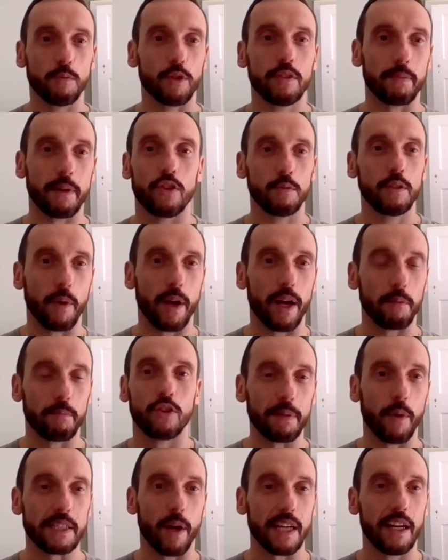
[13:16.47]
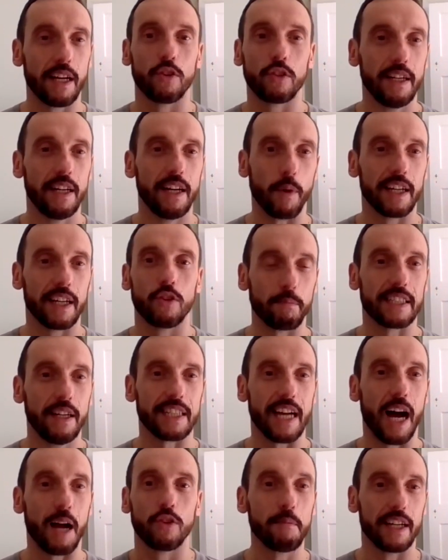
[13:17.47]
would have been a world beater at the
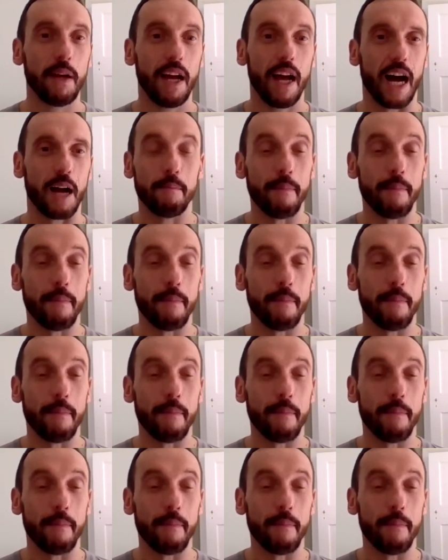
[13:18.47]
time.